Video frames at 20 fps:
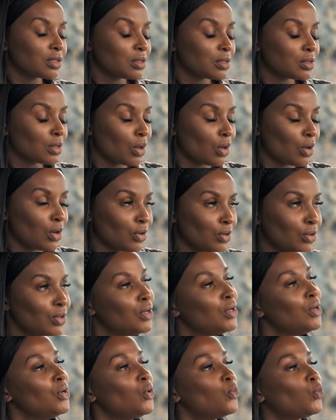So
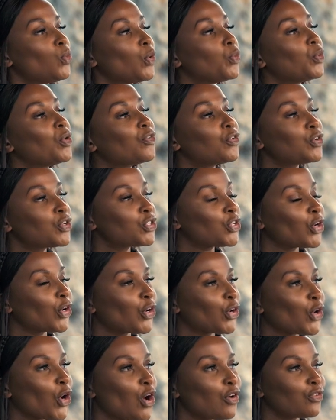when we first
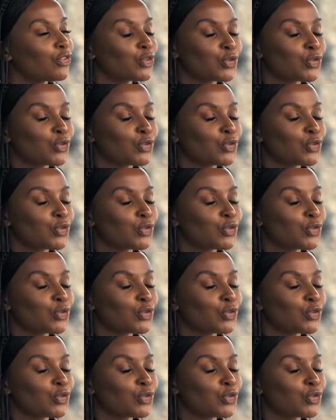started off,